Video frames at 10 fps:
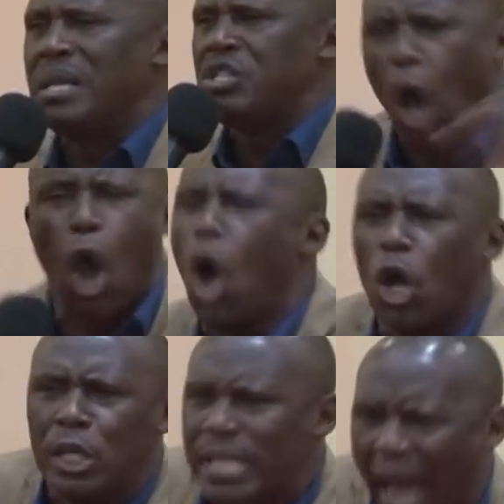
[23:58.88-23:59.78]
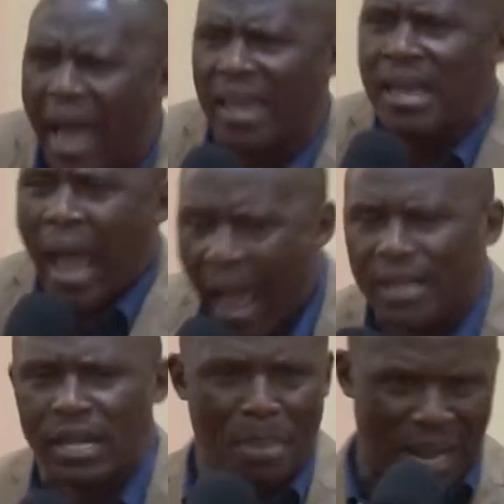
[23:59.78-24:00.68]
place all lie
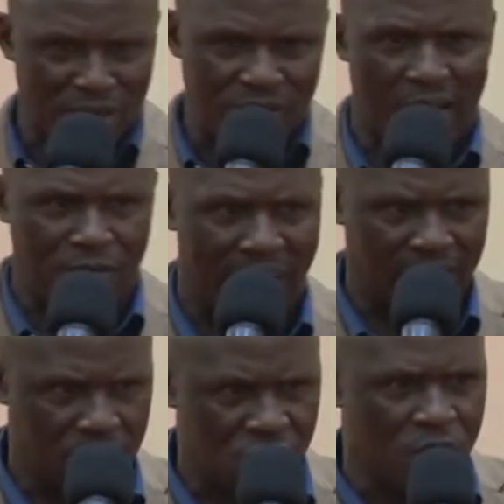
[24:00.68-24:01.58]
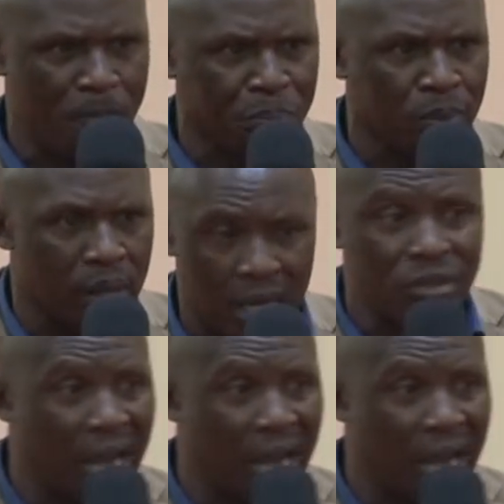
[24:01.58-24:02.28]
under that disadvantage. It